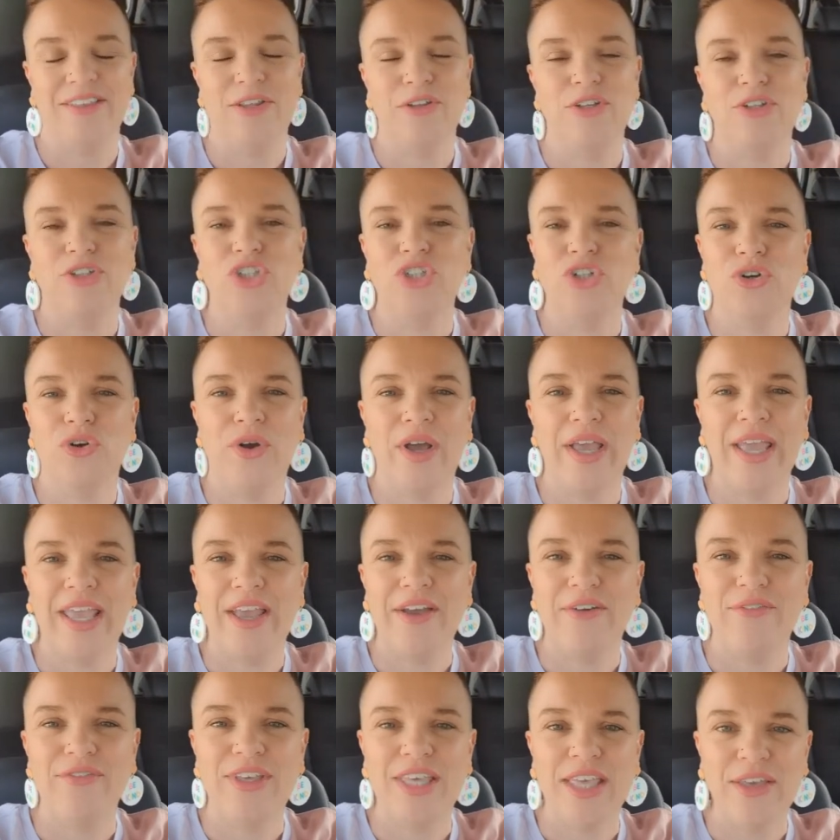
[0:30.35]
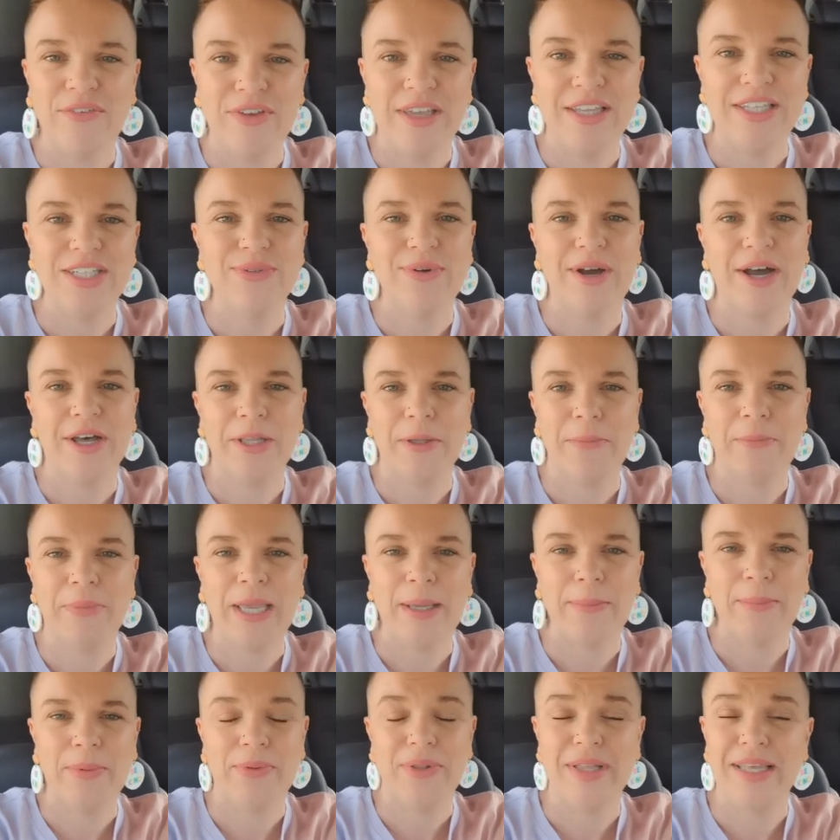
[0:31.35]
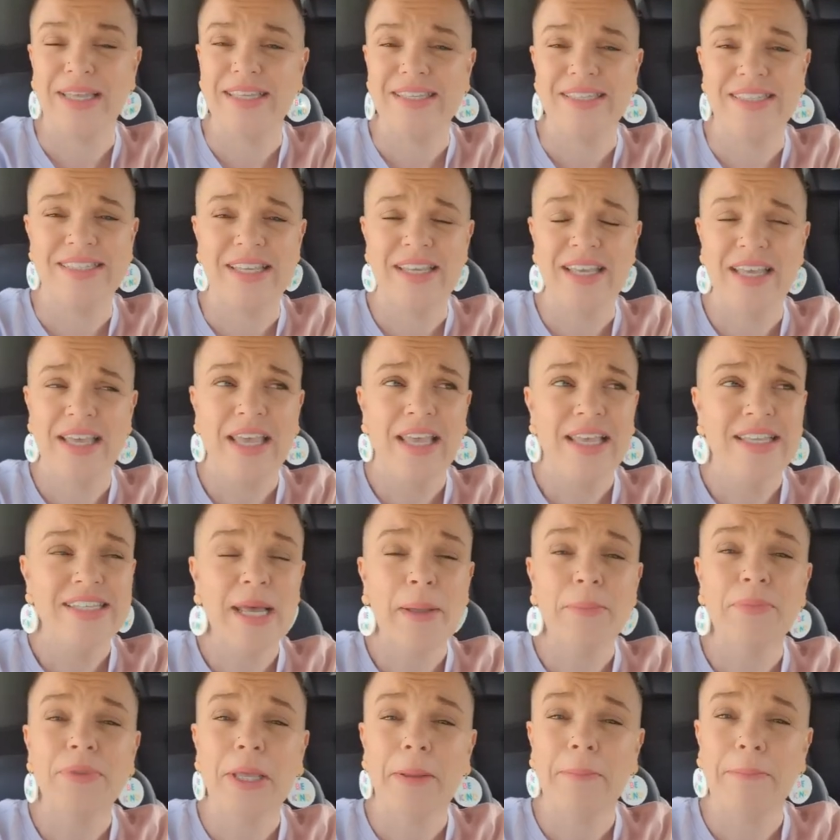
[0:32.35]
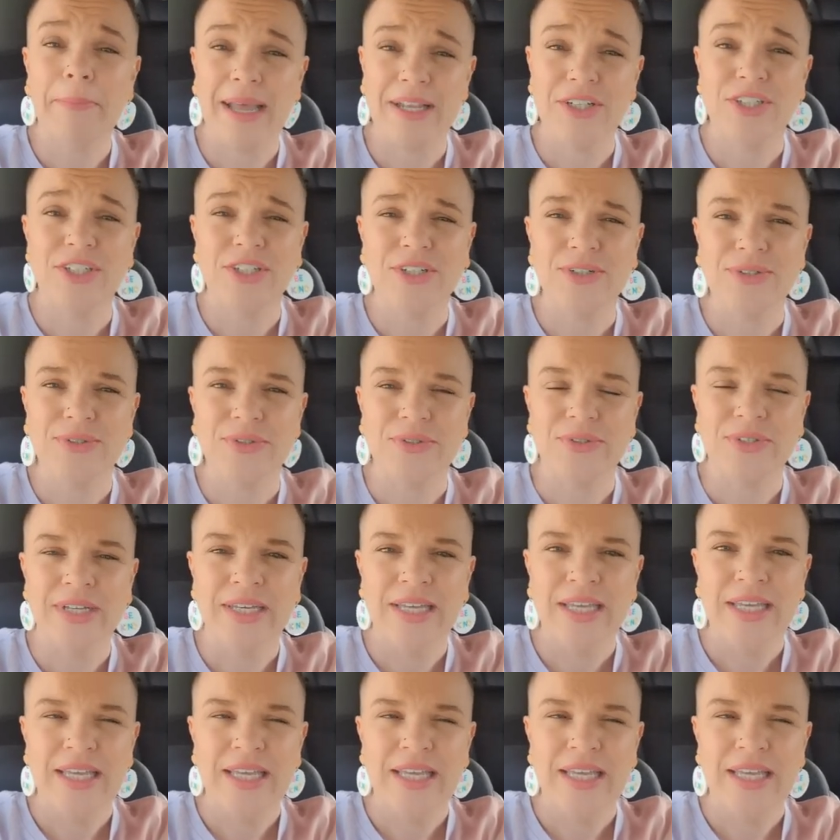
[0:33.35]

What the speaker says: The joy of giving to other people is something magical,